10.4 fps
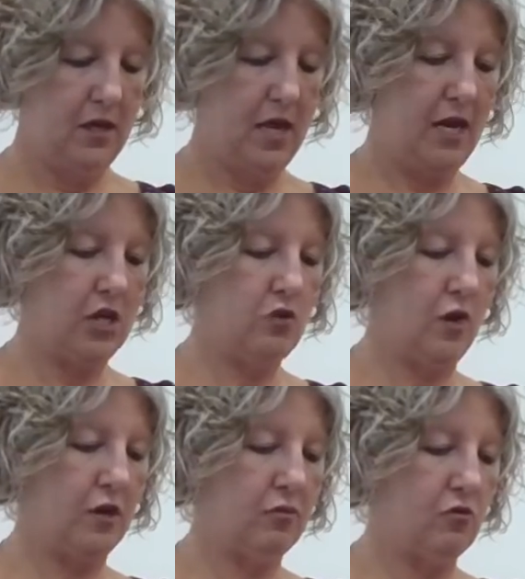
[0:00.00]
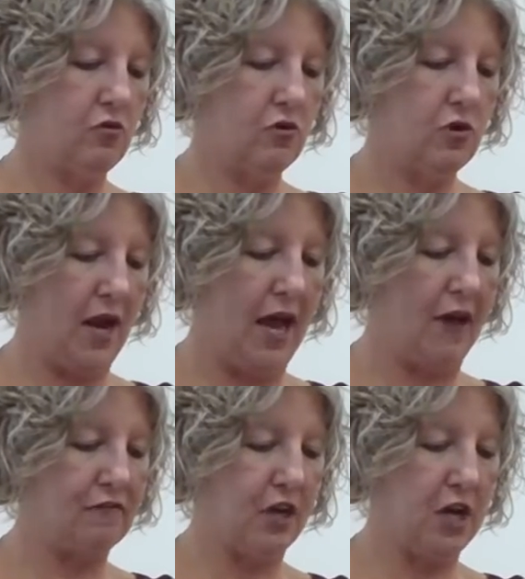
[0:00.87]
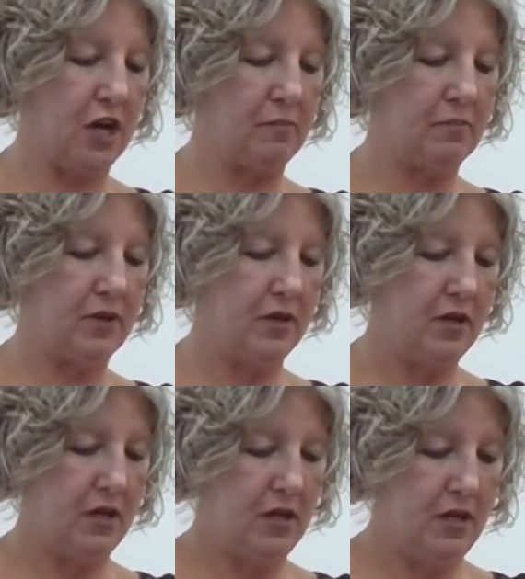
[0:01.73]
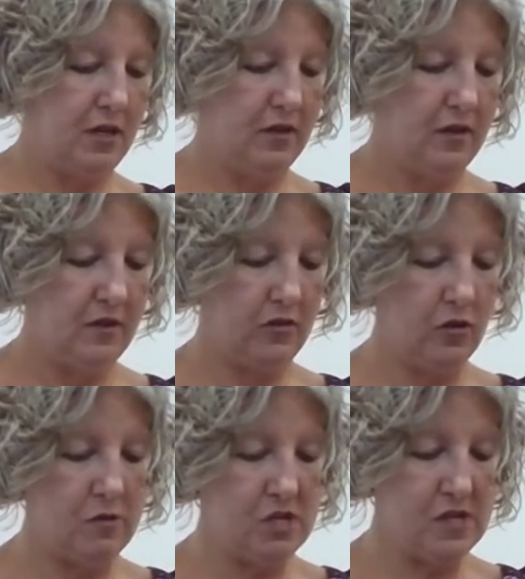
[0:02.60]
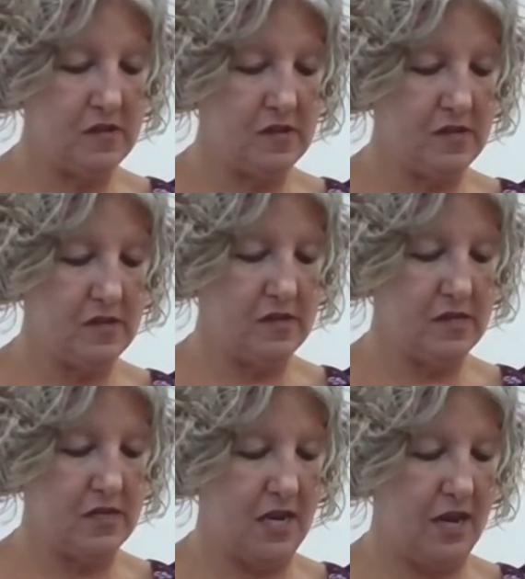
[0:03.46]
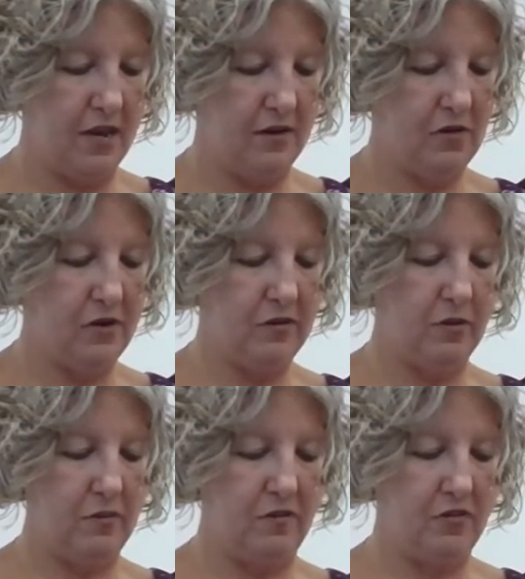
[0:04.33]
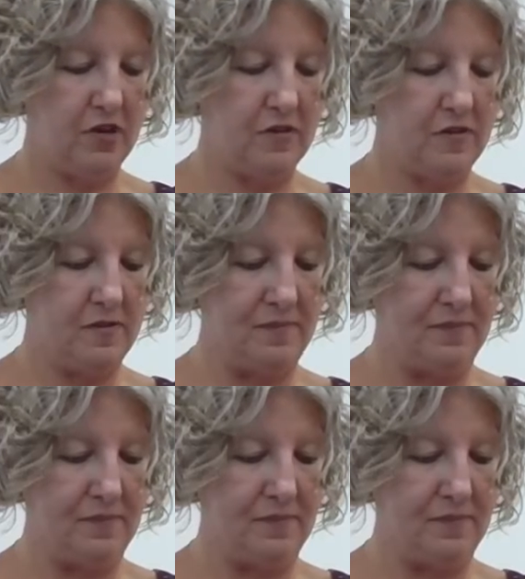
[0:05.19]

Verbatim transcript: And you wanna pour a half a cup because cream cheese is not very sweet, my friend friends.